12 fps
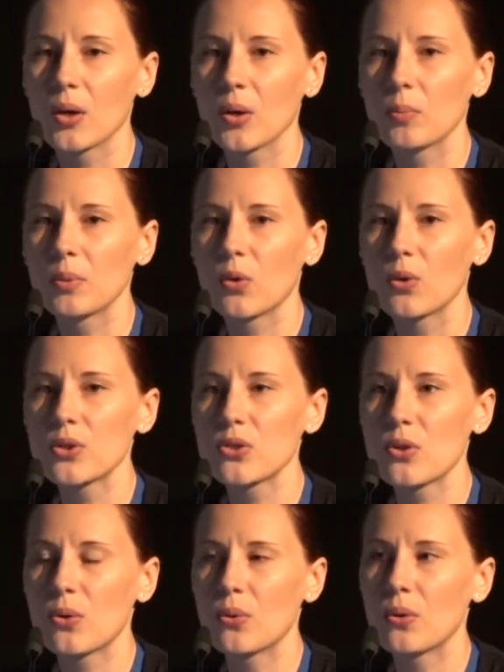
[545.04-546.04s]
But
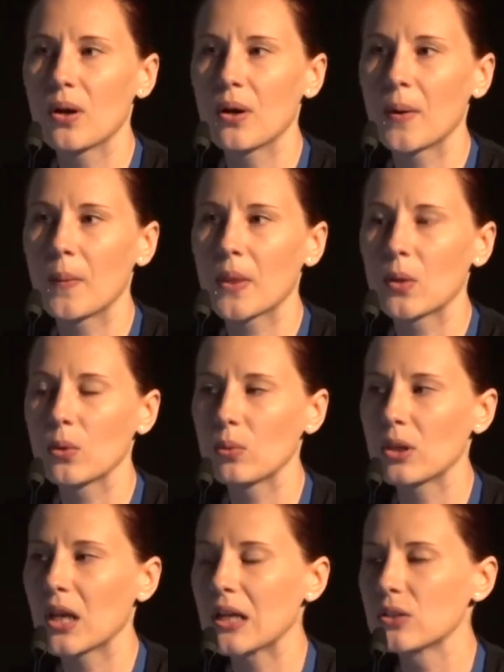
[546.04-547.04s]
also, we would
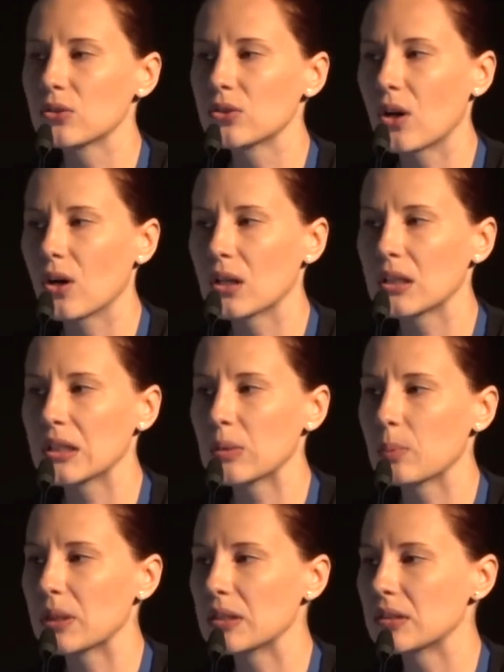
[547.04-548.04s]
like to talk a little
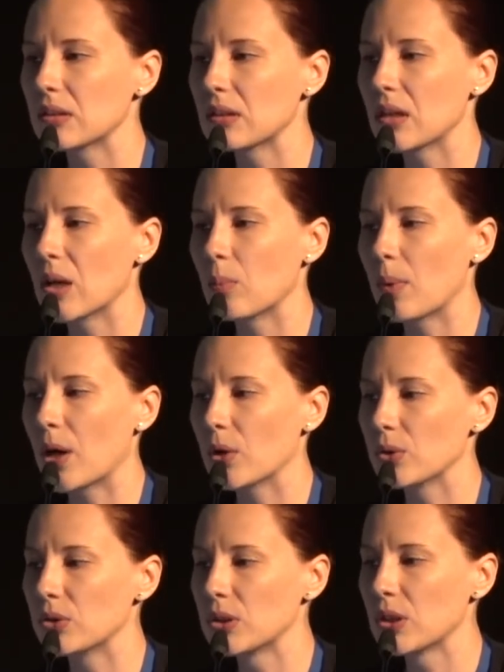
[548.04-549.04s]
bit
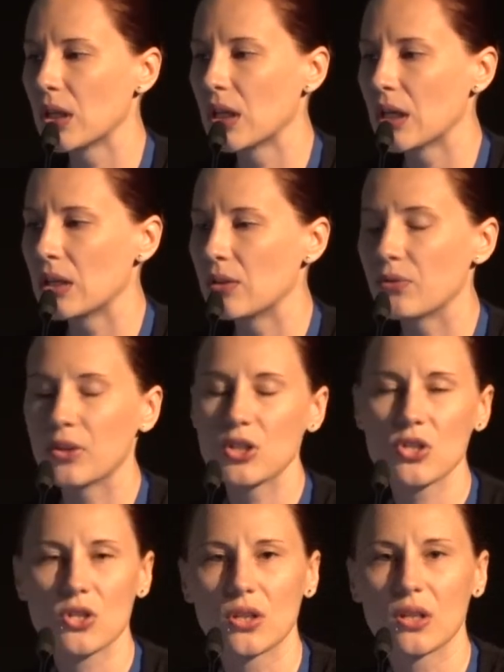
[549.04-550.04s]
about the
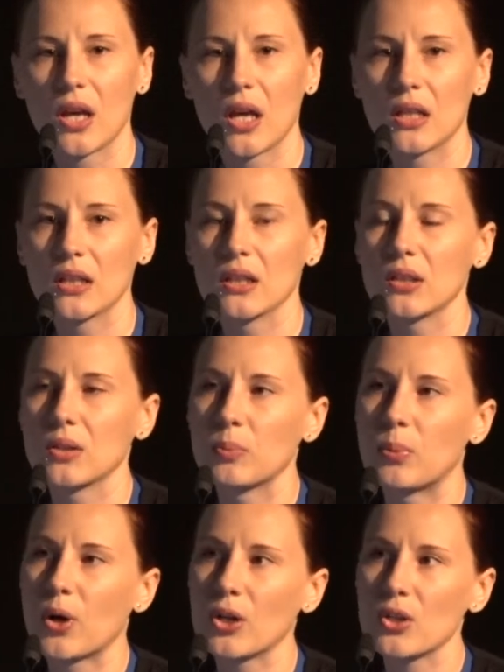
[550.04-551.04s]
vision and the
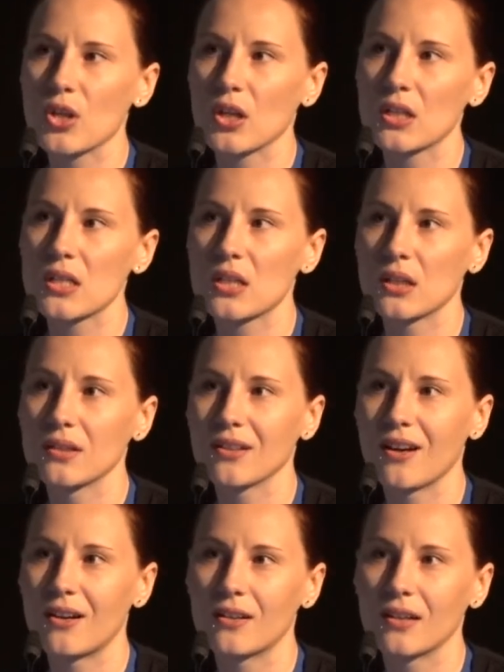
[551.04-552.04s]
projects that
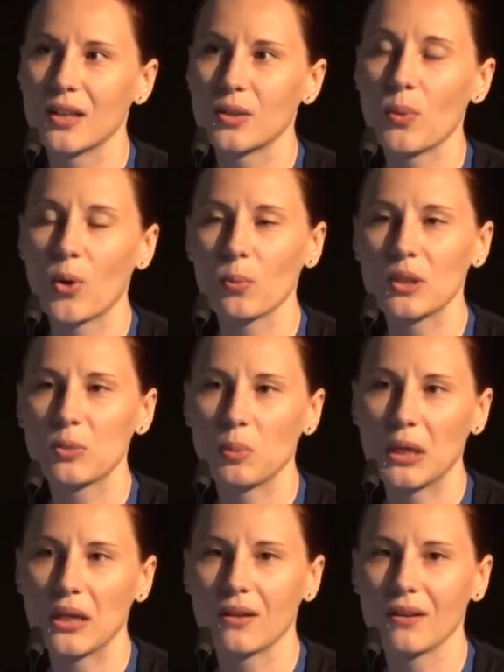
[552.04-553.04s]
are at the moment
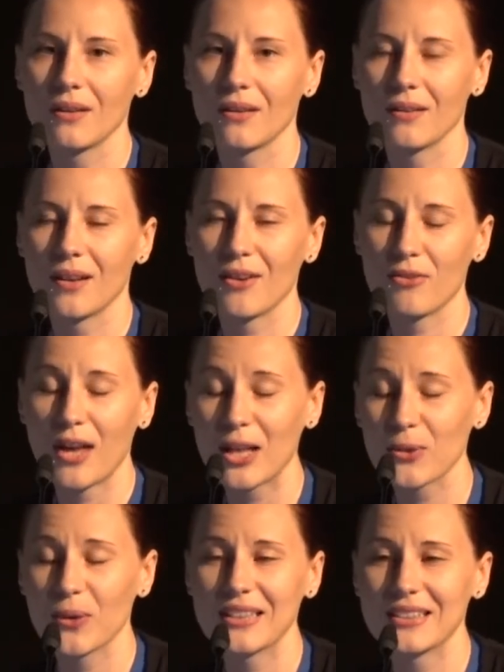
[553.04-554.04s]
being
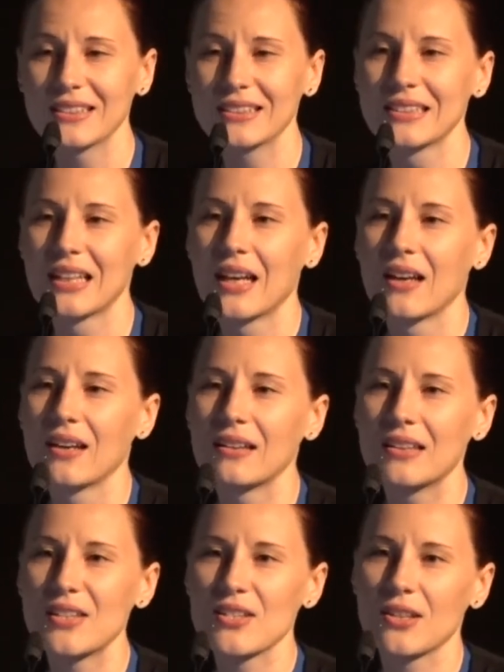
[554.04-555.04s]
evaluated.
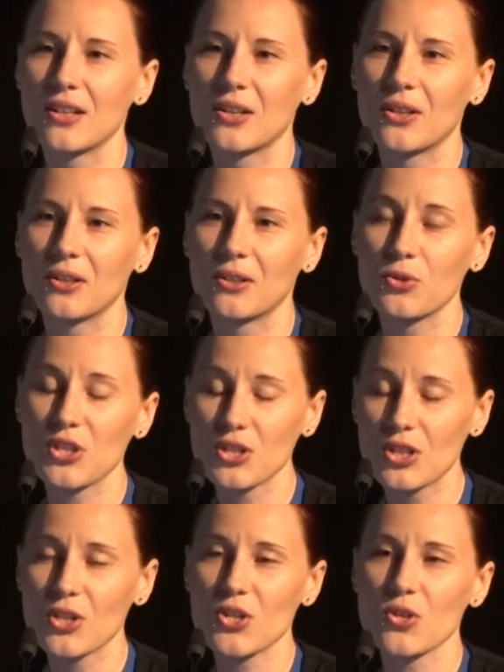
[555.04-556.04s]
These are
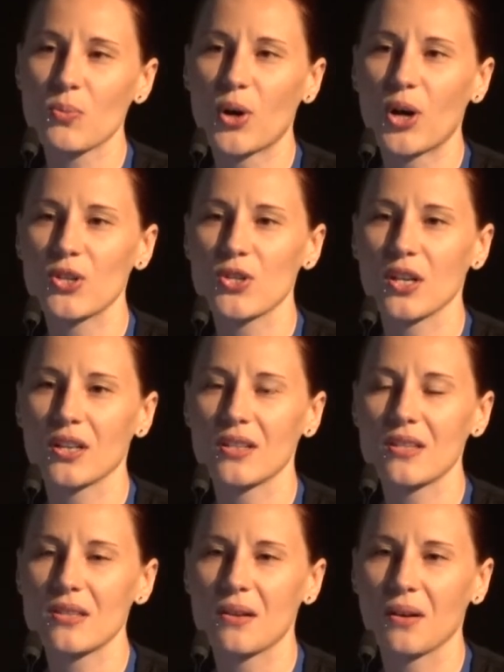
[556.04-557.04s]
research
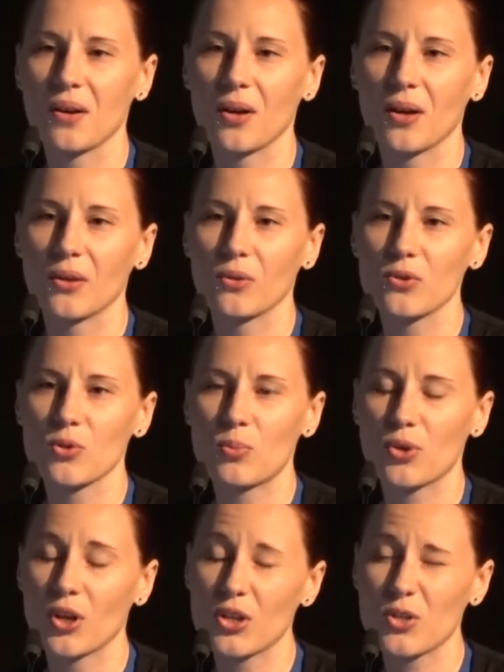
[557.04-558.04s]
projects and also
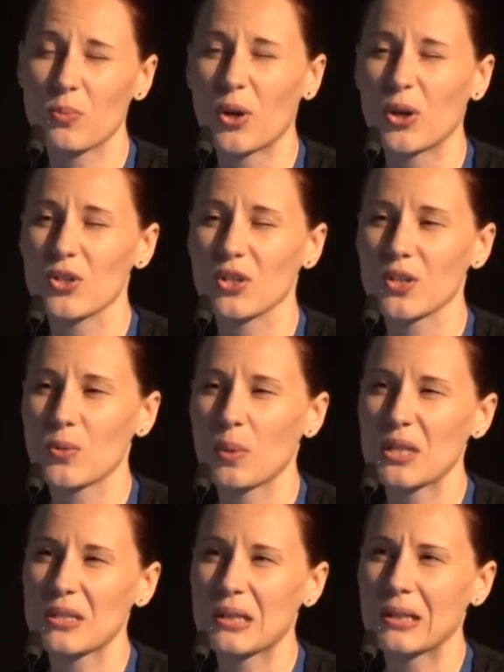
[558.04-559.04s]
production projects, so
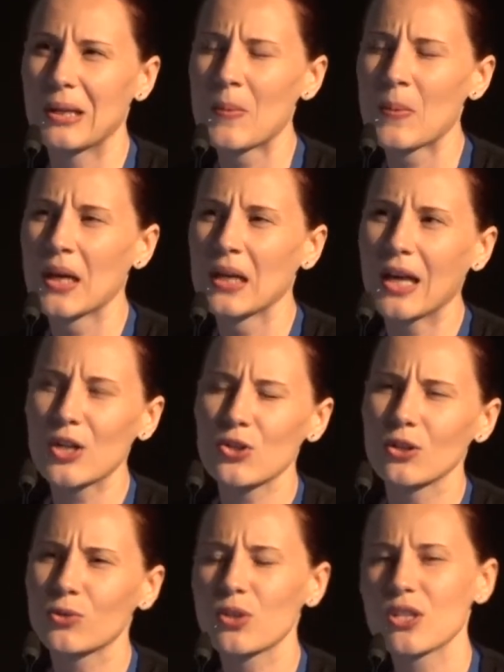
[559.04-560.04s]
basically
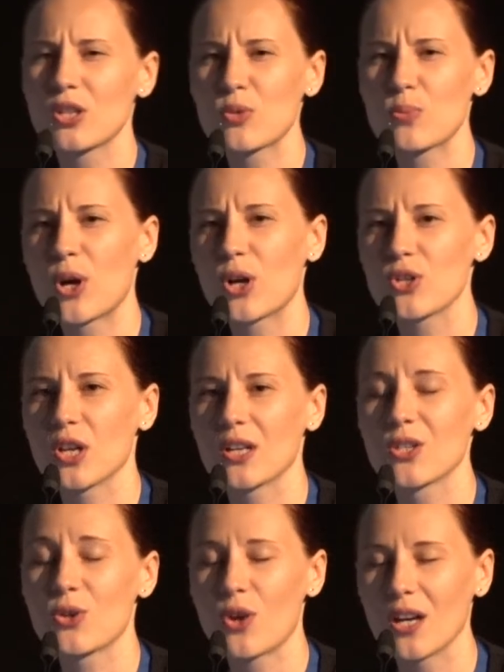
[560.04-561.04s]
national research
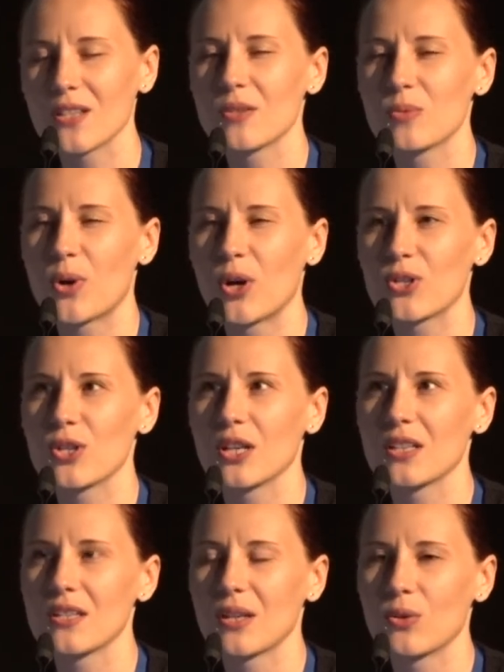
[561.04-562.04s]
projects, Horizon
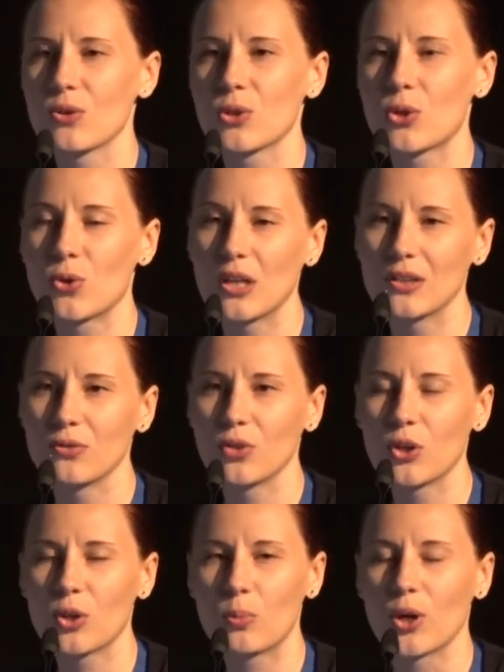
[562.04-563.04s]
projects, and also Creative
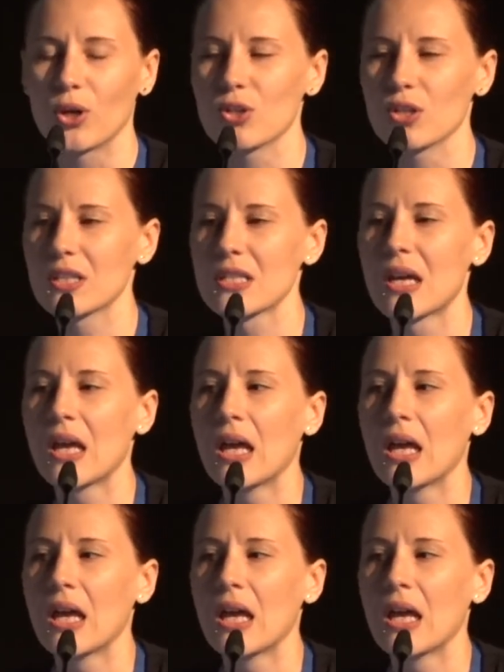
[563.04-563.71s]
Europe projects.